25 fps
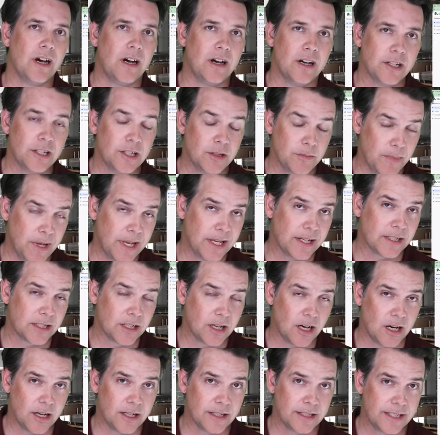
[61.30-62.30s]
on demand
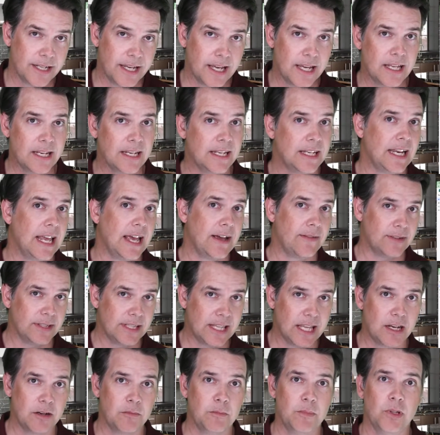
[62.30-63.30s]
content and having
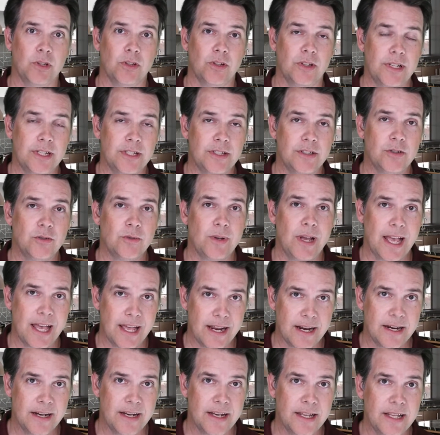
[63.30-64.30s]
that ability to
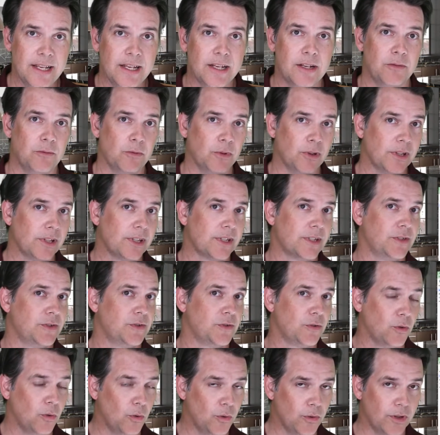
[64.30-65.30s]
edit it and really
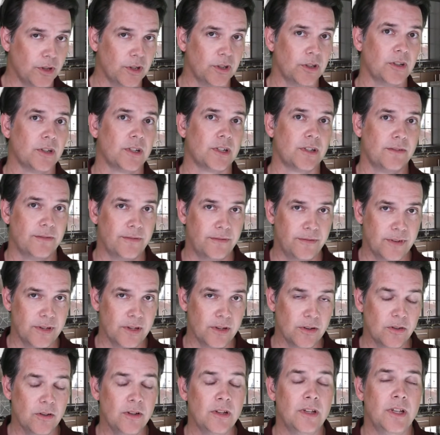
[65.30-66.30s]
control the look and
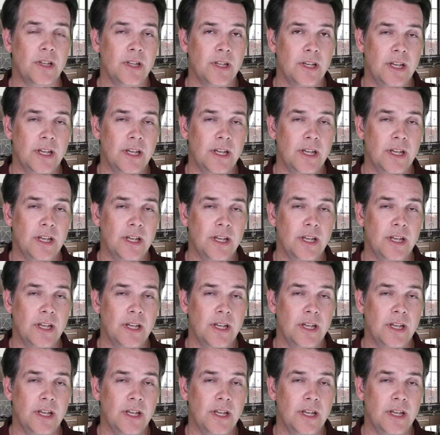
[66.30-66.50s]
feel.